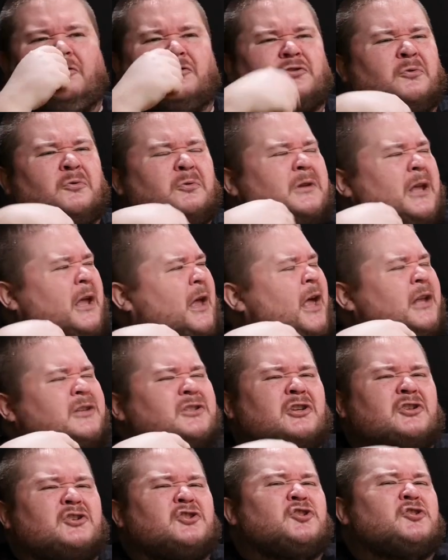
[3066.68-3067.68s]
Do you know what
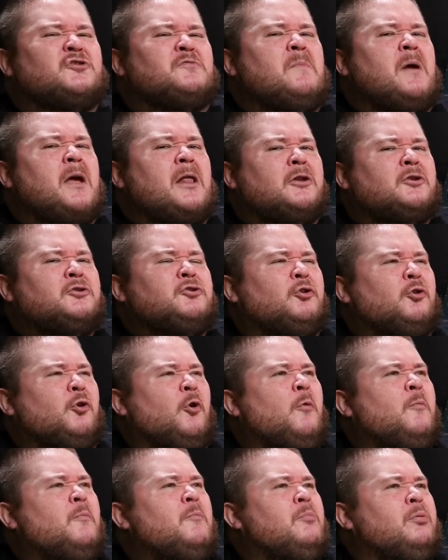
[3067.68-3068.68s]
that's like, smelling your
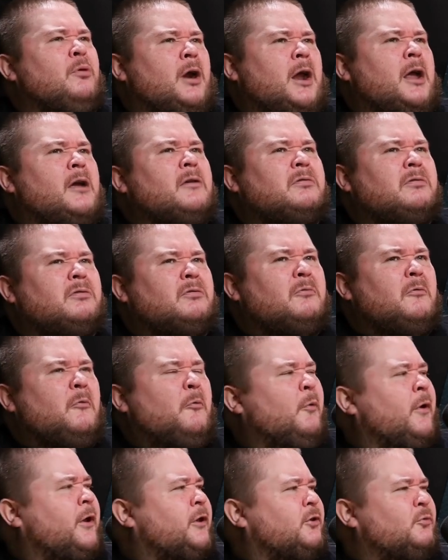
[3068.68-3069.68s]
own breath
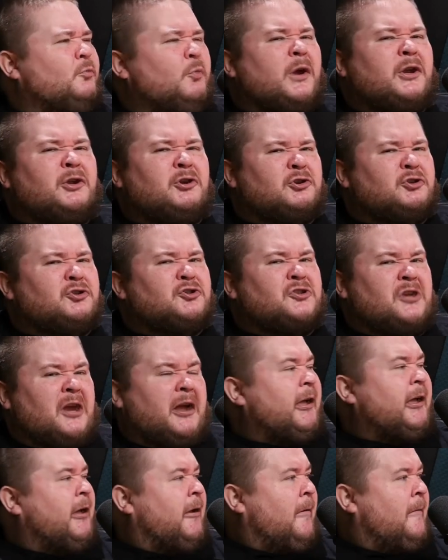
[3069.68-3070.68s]
when you're
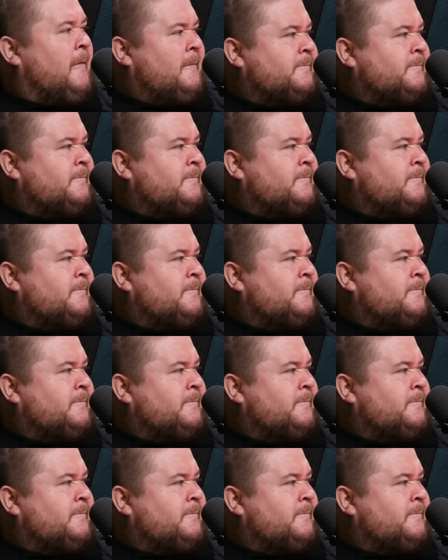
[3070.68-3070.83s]
sick?